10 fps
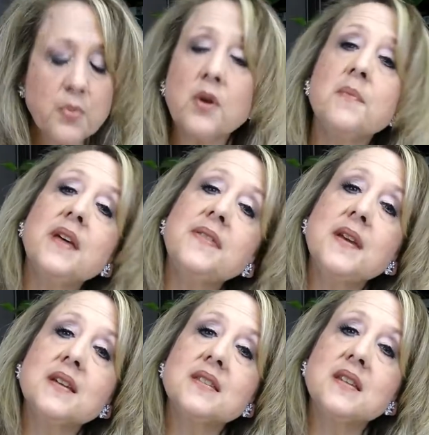
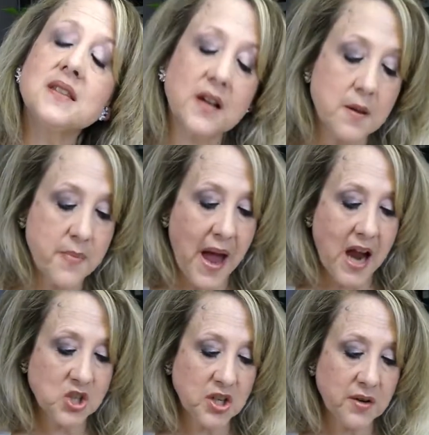Prometheus is a
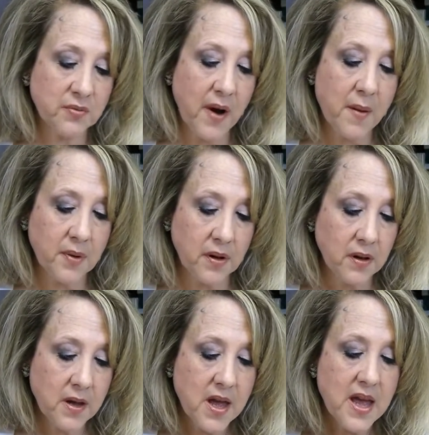compassionate
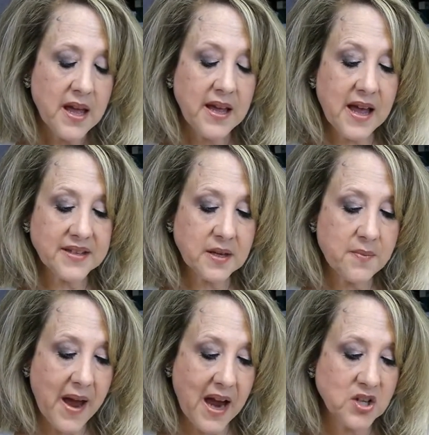rebel. He has
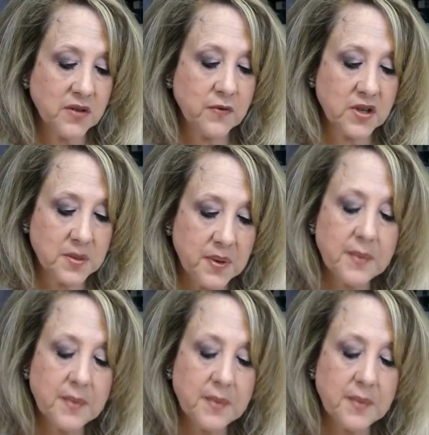compassion for his